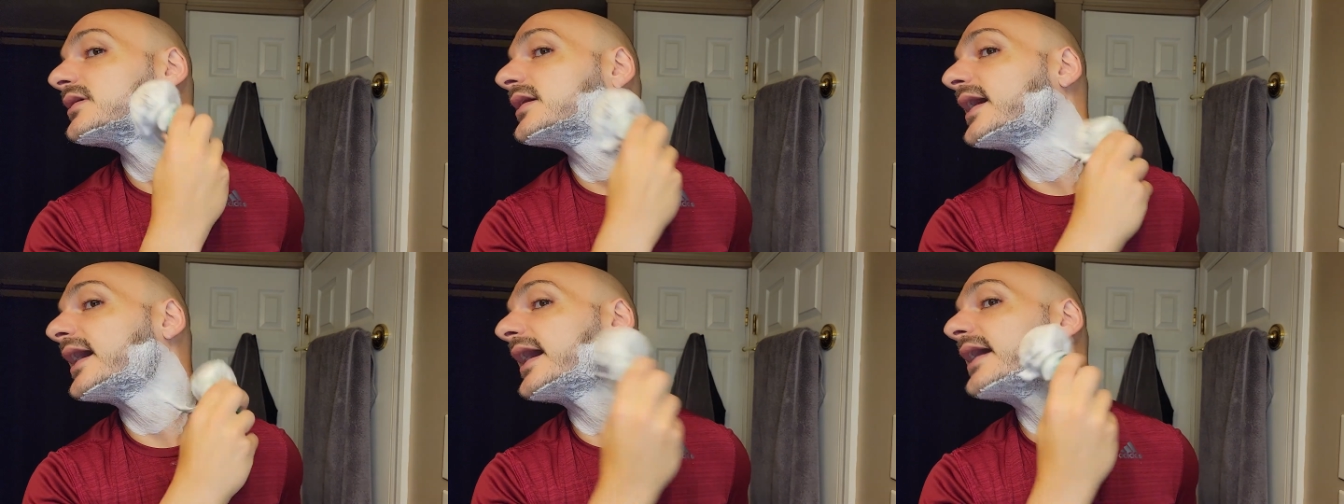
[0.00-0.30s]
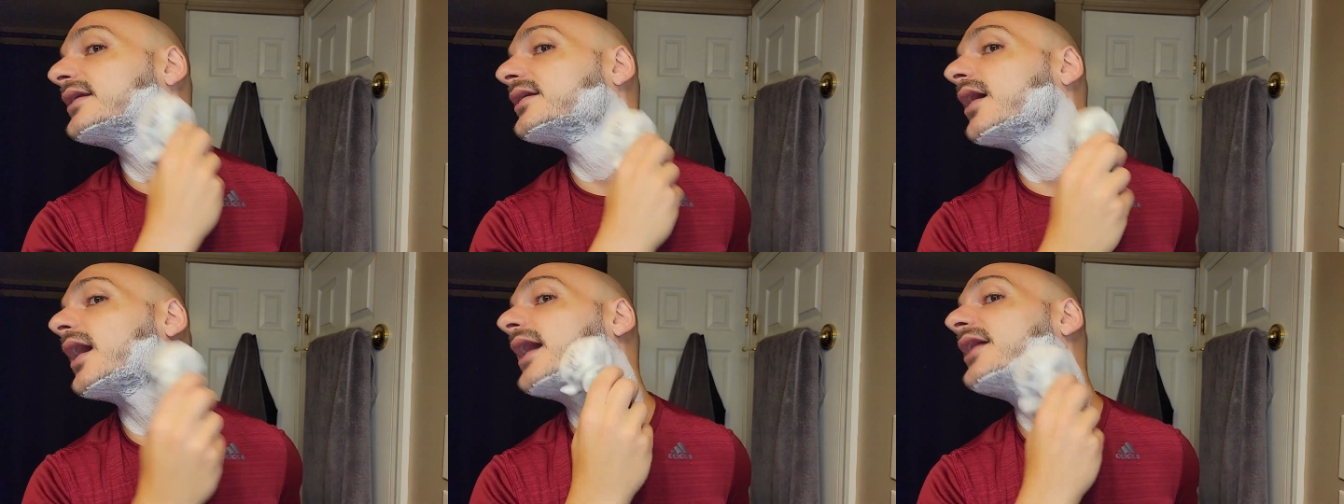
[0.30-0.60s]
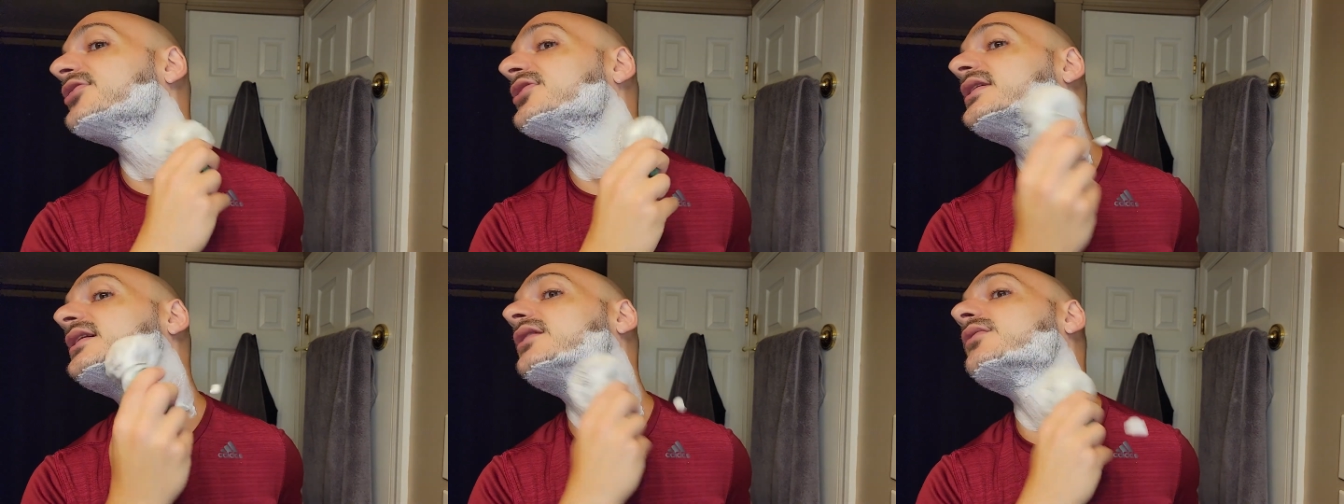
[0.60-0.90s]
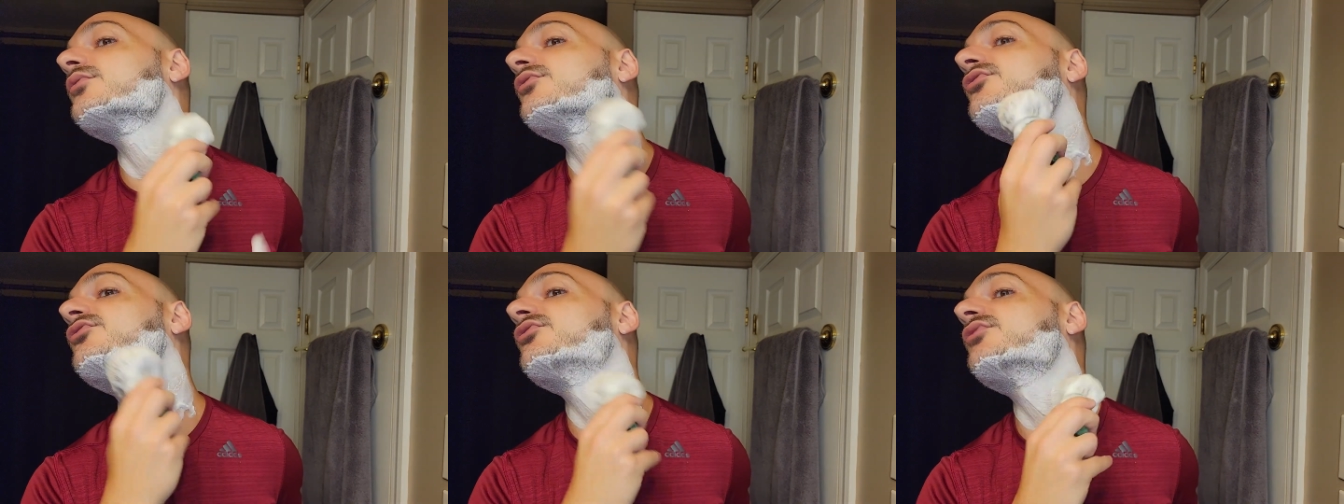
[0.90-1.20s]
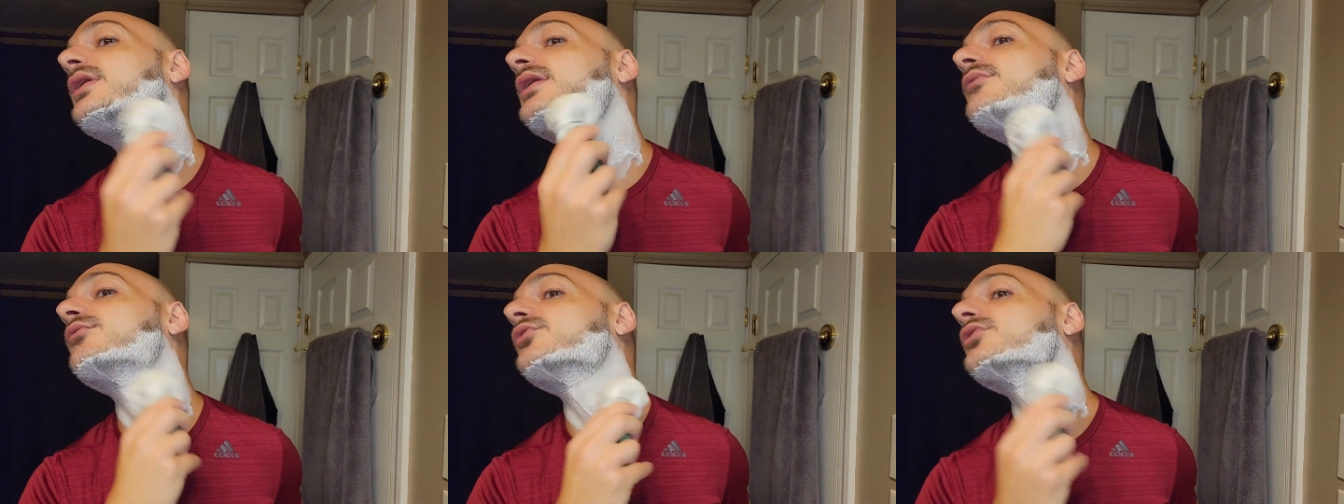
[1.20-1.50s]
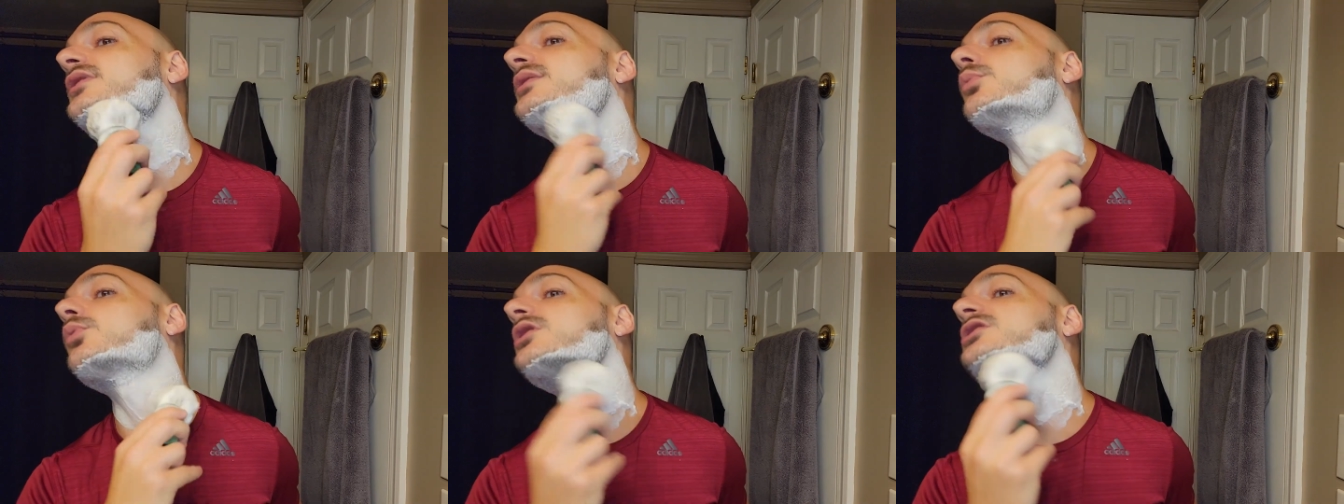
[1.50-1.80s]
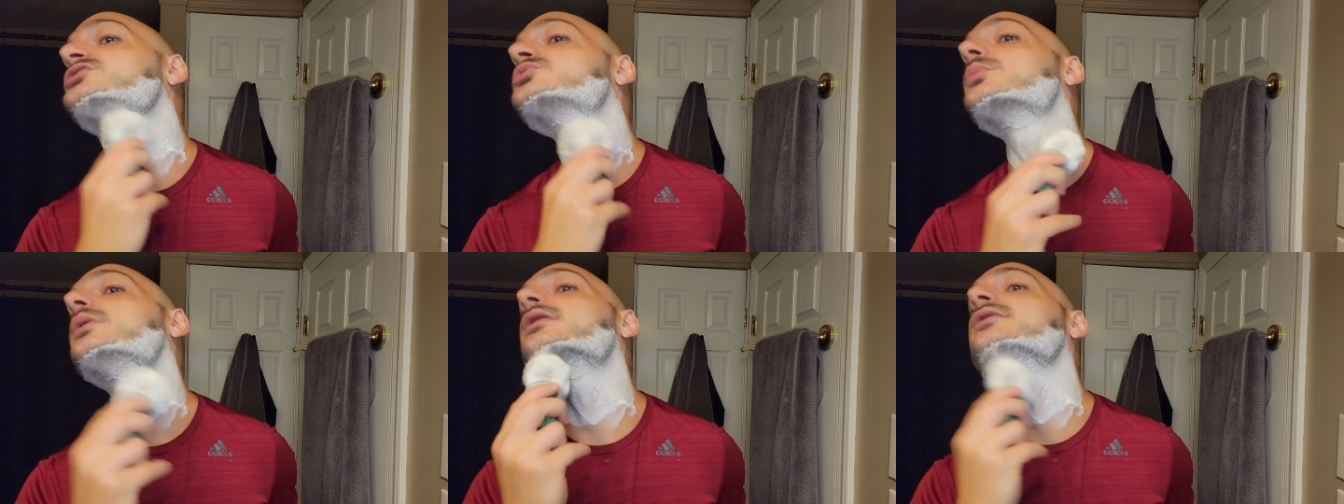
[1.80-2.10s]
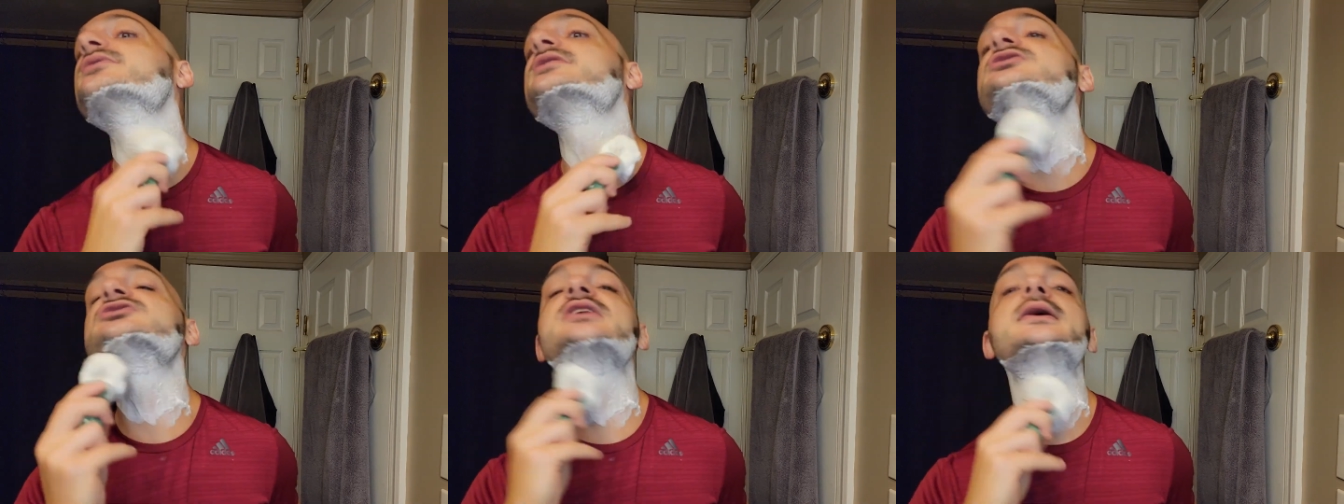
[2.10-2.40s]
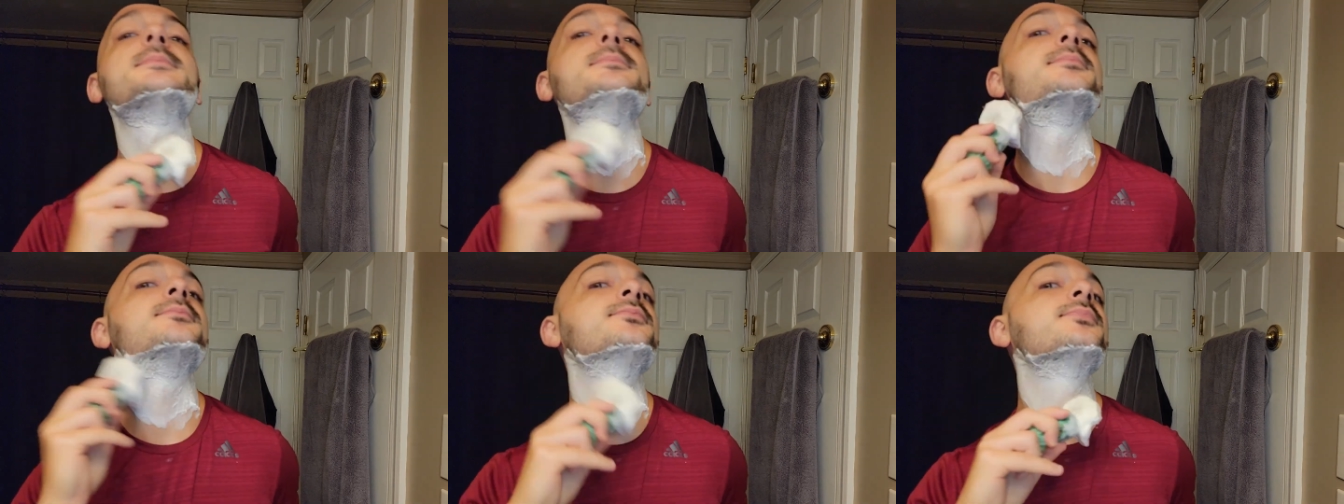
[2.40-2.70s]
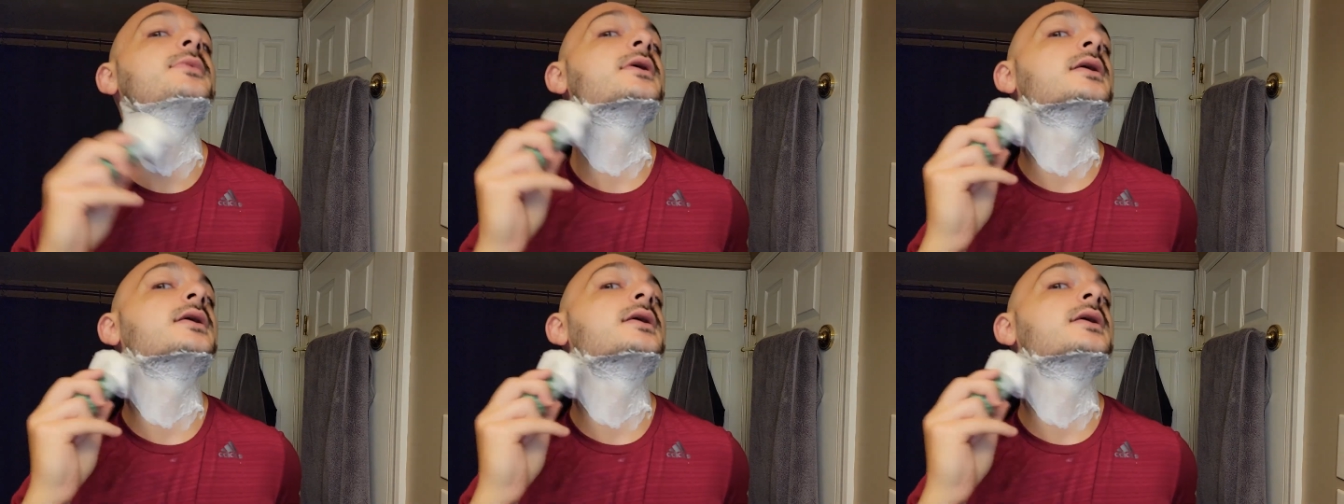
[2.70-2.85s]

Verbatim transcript: and I think it, it really works well in the gem.